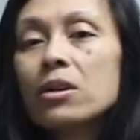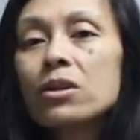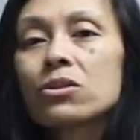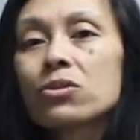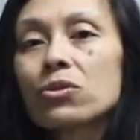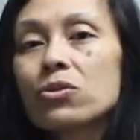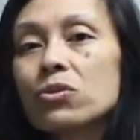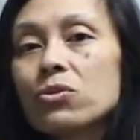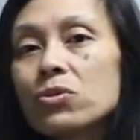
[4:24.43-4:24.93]

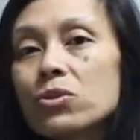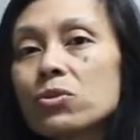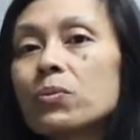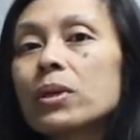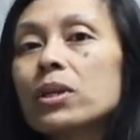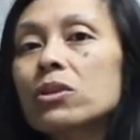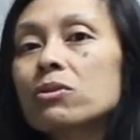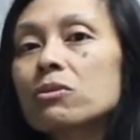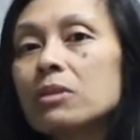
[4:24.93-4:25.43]
So use
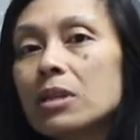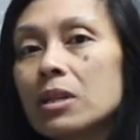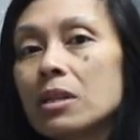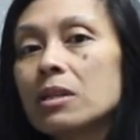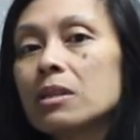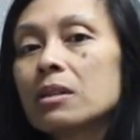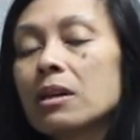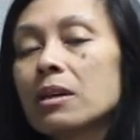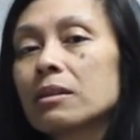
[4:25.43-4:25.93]
what you
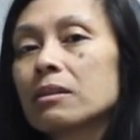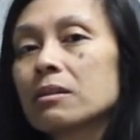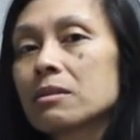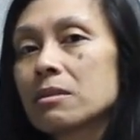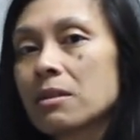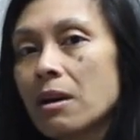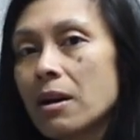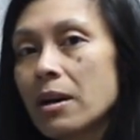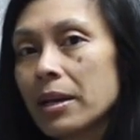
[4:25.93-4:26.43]
need at the
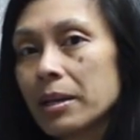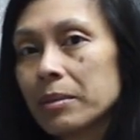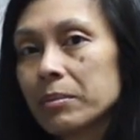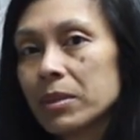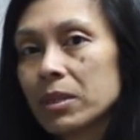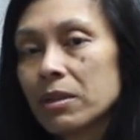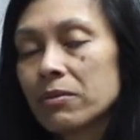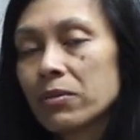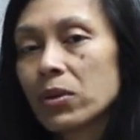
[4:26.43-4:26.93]
time.
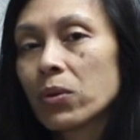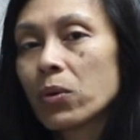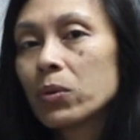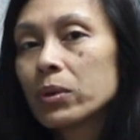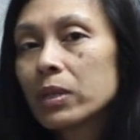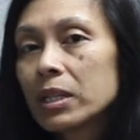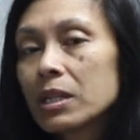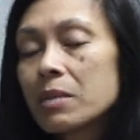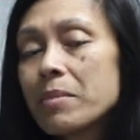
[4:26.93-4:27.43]
If you're
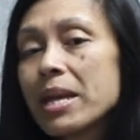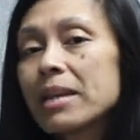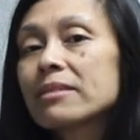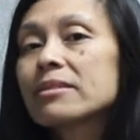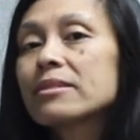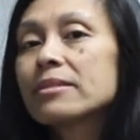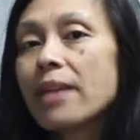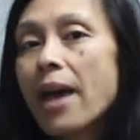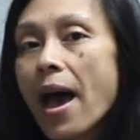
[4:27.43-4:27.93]
only going to make
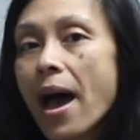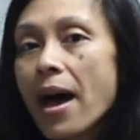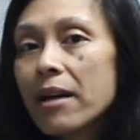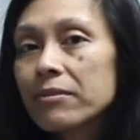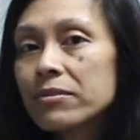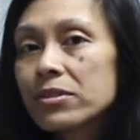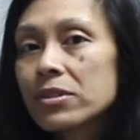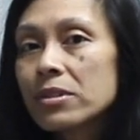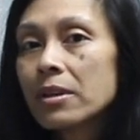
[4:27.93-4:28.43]

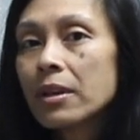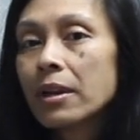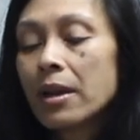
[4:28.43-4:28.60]
salves,